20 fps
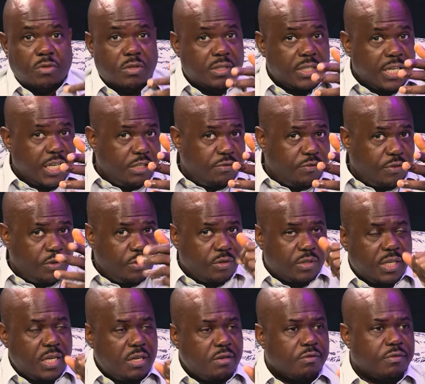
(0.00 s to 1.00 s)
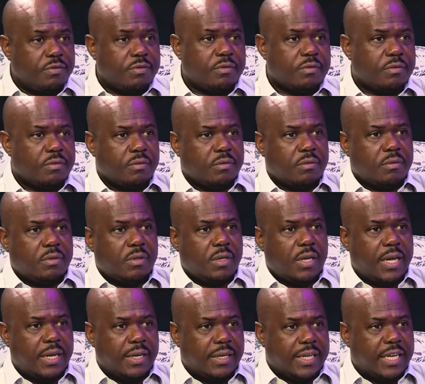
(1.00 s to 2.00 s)
Search for yourself
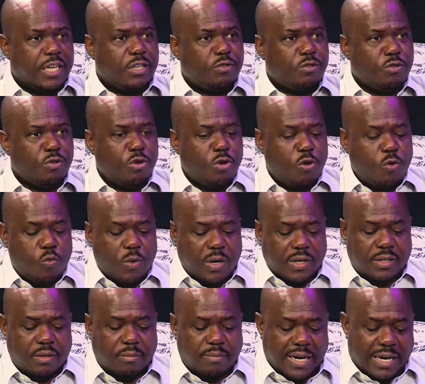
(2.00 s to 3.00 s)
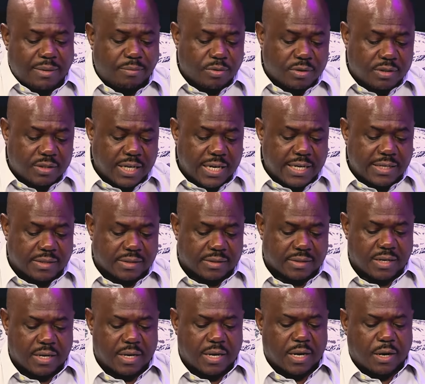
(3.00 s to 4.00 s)
and get to know what the Bible
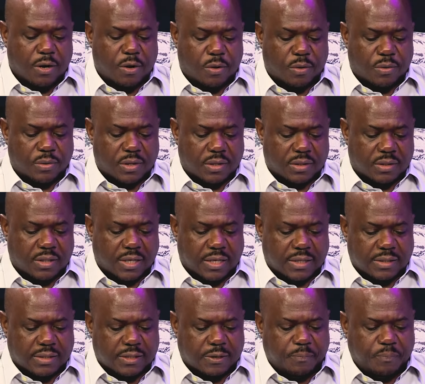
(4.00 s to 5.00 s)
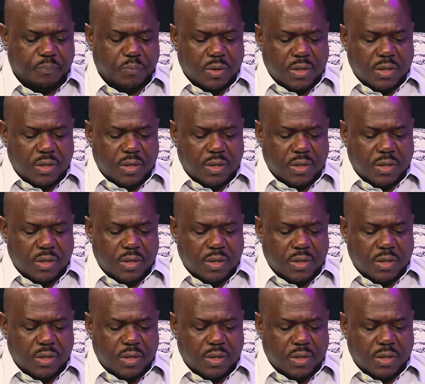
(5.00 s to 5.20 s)
says on these things.